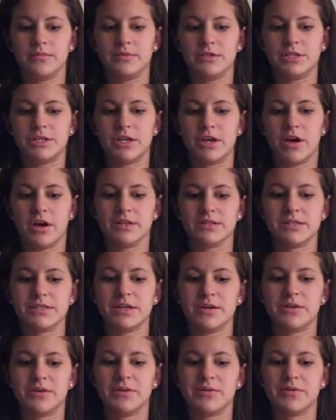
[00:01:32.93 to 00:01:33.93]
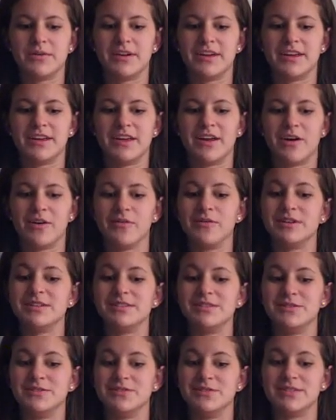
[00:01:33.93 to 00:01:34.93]
She also
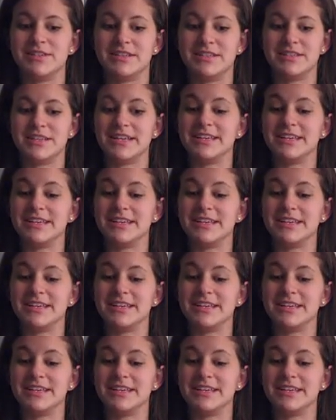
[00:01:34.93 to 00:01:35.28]
always used